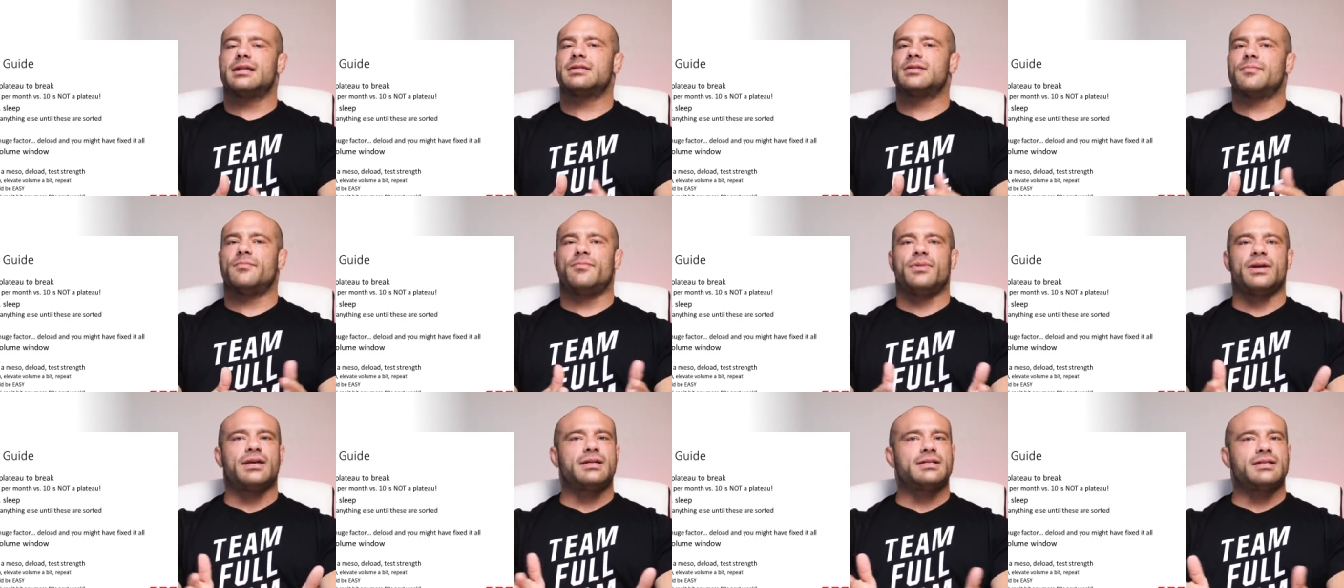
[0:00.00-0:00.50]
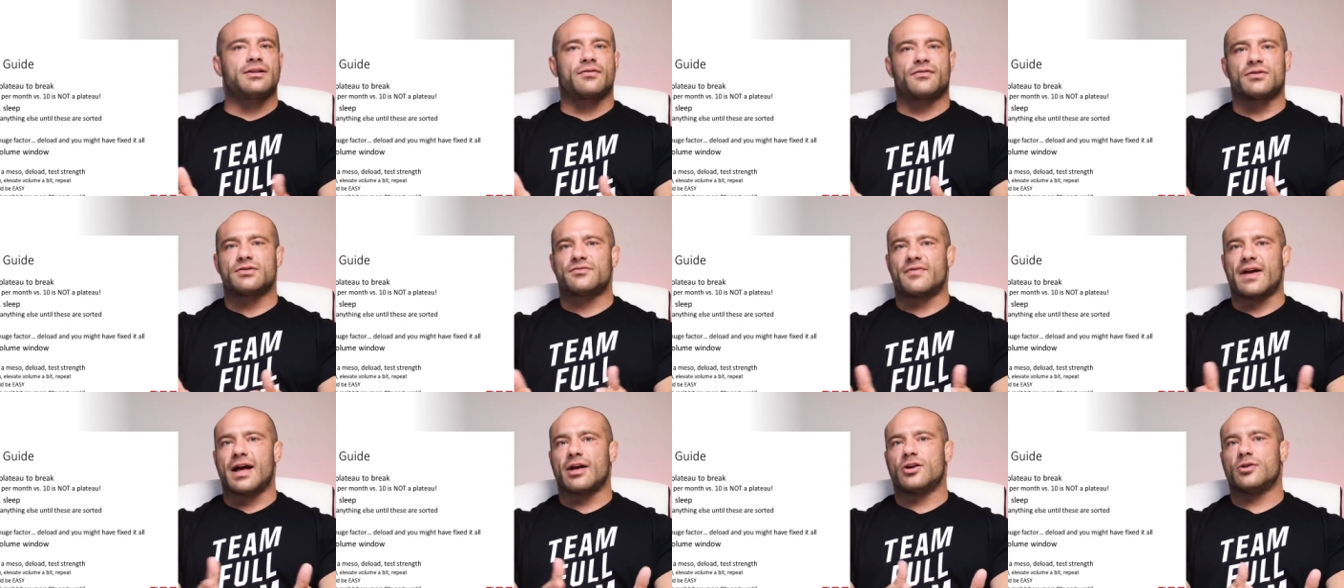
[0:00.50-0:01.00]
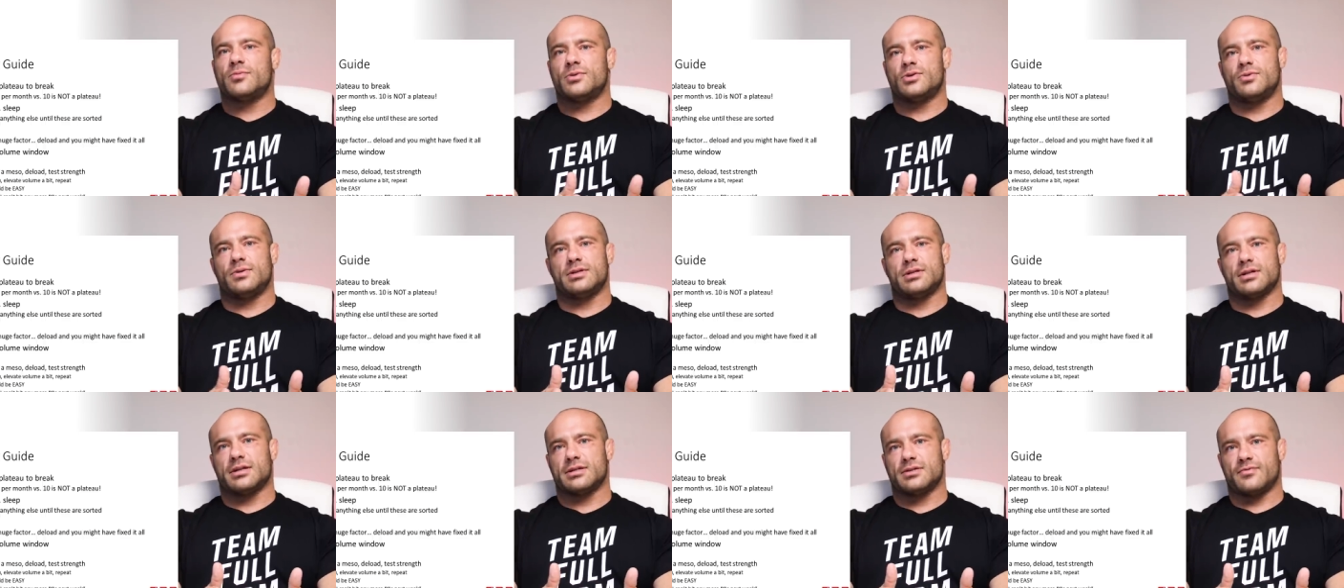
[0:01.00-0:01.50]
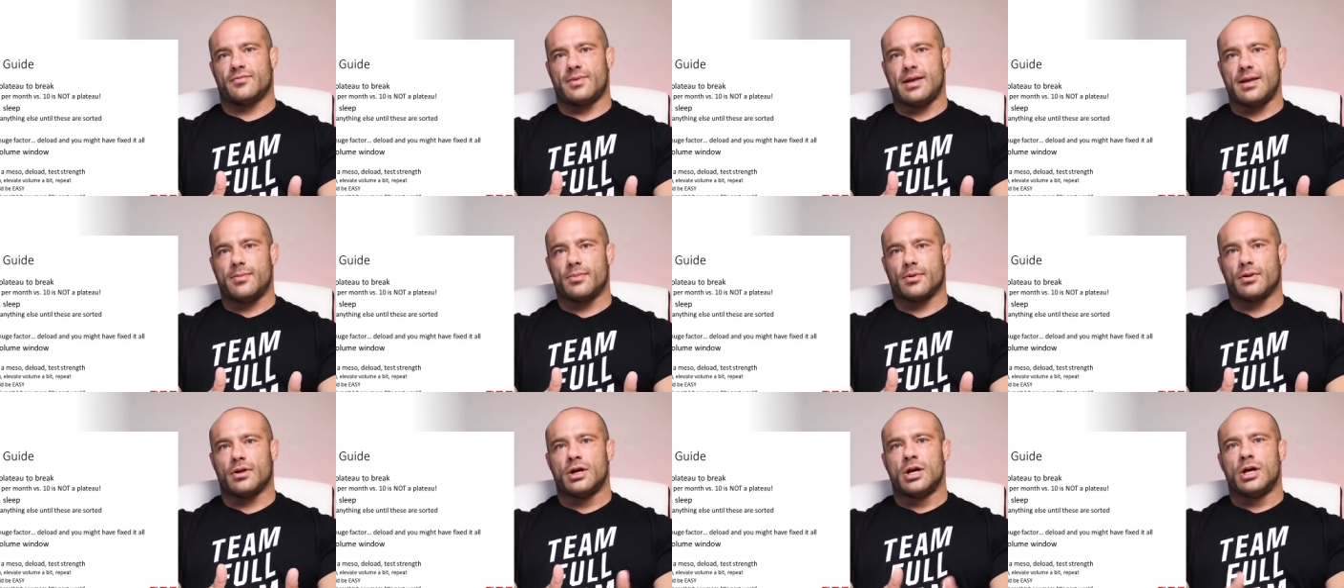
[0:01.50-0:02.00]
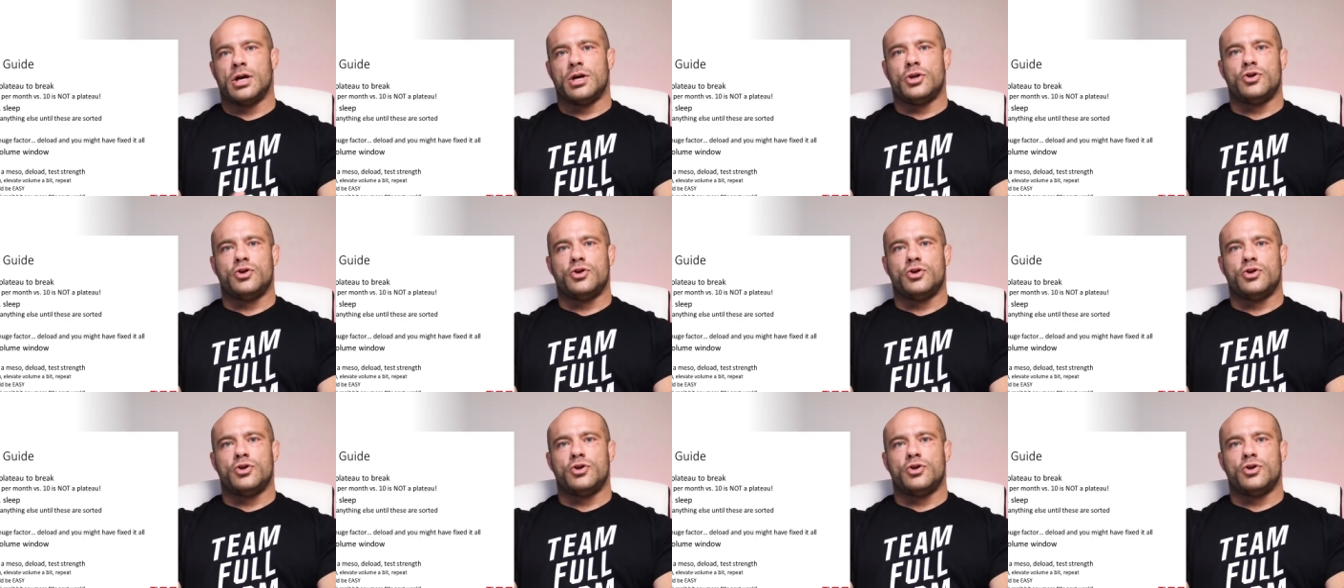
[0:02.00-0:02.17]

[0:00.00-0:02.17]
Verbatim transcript: it's a big difference value between tons of people.